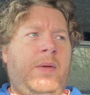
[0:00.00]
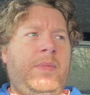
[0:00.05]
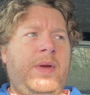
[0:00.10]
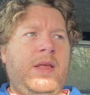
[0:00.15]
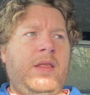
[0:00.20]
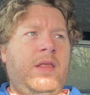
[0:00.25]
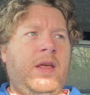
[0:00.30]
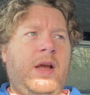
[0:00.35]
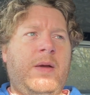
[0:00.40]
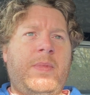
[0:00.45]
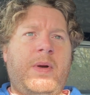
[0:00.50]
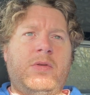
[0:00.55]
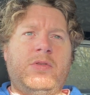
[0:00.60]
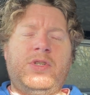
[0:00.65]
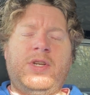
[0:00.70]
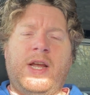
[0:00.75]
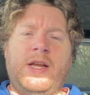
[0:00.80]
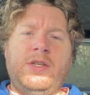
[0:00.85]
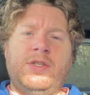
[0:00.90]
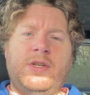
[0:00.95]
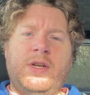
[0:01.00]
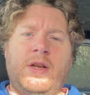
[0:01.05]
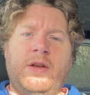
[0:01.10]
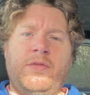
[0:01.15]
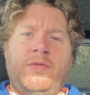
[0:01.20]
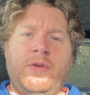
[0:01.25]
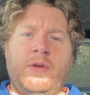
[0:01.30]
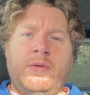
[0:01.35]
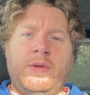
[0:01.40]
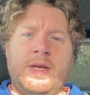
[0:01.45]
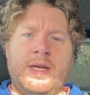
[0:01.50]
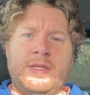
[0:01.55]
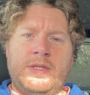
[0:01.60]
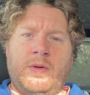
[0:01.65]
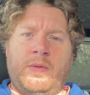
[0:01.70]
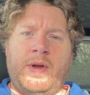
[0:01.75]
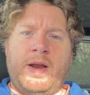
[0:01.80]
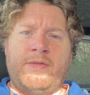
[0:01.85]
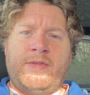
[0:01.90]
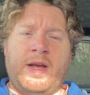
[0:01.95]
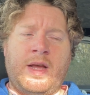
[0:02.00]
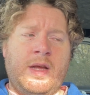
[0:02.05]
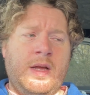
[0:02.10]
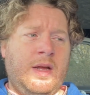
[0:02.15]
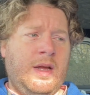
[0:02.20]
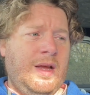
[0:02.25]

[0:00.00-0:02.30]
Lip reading: I may think about changing it in a few years or whatever.